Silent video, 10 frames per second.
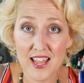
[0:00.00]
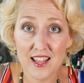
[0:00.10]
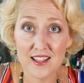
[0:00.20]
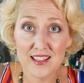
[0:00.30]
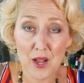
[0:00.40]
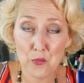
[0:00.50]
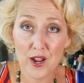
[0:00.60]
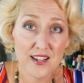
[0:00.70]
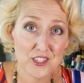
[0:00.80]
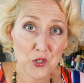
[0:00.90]
they that
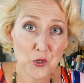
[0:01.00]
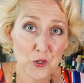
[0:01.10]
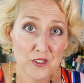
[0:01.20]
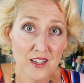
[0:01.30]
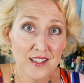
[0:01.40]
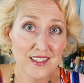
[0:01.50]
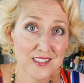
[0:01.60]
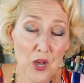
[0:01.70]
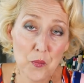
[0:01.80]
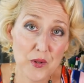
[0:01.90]
brand had told
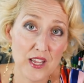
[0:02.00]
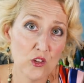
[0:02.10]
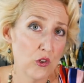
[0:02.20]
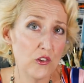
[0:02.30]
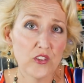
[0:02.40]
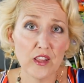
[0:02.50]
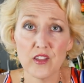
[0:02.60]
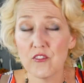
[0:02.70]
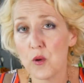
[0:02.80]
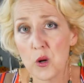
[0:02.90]
this company, you can use
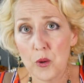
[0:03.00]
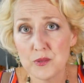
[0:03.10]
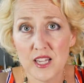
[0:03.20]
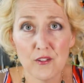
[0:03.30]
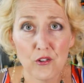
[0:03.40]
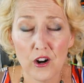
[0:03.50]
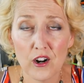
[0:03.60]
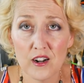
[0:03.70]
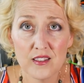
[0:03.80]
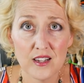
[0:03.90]
anything from our website
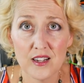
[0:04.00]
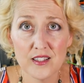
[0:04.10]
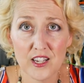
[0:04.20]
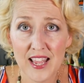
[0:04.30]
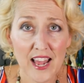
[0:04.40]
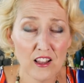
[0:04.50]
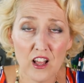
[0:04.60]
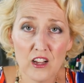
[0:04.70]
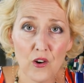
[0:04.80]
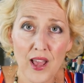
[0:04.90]
for the, the
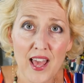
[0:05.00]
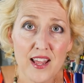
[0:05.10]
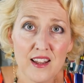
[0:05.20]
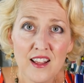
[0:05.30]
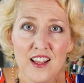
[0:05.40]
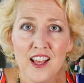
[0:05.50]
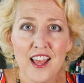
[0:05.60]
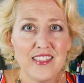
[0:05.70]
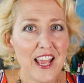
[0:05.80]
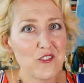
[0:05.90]
catalog, go ahead.
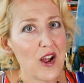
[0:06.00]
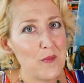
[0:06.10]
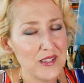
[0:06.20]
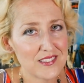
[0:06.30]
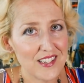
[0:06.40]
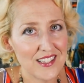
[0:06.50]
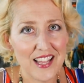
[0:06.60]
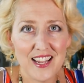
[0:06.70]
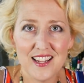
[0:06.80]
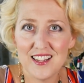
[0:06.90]
They had grabbed this thing.
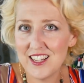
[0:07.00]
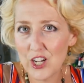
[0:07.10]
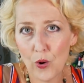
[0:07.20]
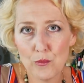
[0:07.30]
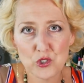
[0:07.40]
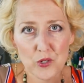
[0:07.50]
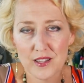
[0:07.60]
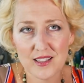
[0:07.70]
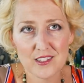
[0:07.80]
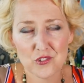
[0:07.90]
They, you know, I'm sure
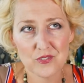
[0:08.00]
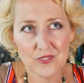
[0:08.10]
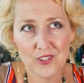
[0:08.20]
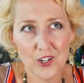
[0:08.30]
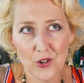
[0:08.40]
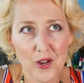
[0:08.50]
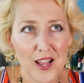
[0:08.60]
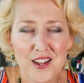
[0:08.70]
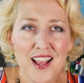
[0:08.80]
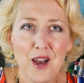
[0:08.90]
like, you know,
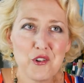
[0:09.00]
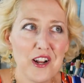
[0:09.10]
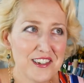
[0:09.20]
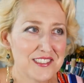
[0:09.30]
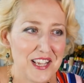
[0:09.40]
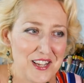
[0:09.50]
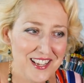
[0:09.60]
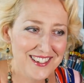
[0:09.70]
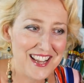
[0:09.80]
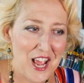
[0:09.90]
I, I'm trying not to say
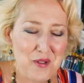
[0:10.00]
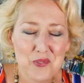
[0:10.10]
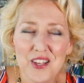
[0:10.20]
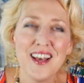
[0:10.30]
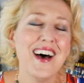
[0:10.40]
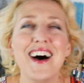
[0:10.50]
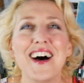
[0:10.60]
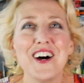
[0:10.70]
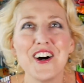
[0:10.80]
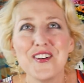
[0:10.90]
names.
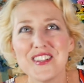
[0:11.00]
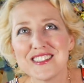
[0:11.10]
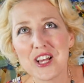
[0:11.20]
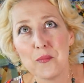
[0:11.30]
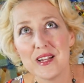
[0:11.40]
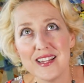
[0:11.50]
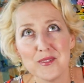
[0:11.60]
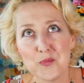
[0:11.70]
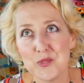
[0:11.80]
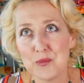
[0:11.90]
Uh, this
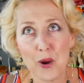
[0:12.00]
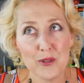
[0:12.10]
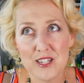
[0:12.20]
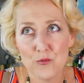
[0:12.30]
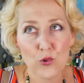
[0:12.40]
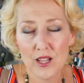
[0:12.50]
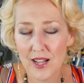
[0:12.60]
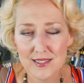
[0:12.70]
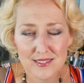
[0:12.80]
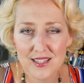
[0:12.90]
company did, probably didn't
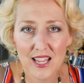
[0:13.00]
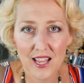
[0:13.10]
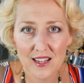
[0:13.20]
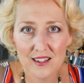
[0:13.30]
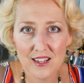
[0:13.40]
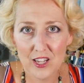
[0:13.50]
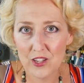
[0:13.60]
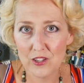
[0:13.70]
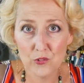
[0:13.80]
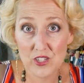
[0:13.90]
realize that they had
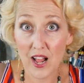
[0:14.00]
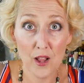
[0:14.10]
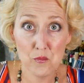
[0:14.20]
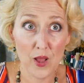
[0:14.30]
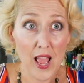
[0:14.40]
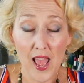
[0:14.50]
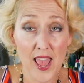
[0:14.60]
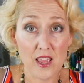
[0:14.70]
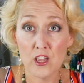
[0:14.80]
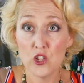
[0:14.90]
used it. I'm,
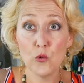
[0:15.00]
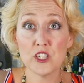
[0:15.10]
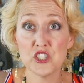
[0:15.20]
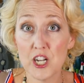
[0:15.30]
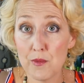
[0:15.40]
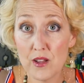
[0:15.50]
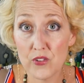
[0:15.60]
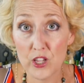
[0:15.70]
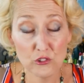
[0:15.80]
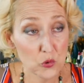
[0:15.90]
hey, you want to share my
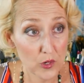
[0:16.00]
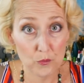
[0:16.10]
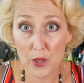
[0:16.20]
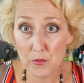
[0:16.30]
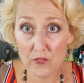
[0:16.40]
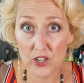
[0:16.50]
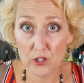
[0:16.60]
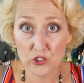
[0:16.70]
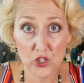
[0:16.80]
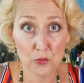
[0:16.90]
videos? You want to embed my
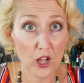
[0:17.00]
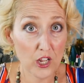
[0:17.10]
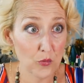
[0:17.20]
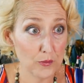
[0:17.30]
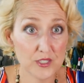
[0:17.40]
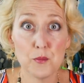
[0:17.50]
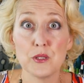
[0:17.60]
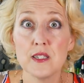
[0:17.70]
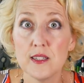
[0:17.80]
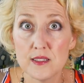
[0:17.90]
videos on your blog, your website?
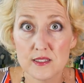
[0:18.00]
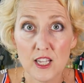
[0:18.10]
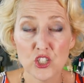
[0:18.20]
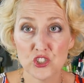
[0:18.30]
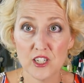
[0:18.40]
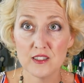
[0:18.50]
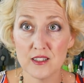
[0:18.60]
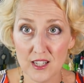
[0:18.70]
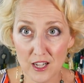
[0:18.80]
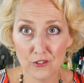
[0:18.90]
Please share the
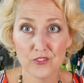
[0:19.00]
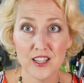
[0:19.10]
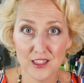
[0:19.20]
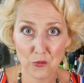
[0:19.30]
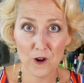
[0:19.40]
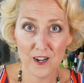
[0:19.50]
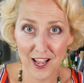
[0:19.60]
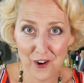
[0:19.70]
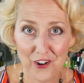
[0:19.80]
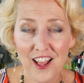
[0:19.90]
love, get the word
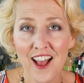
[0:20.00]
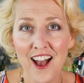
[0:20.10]
out.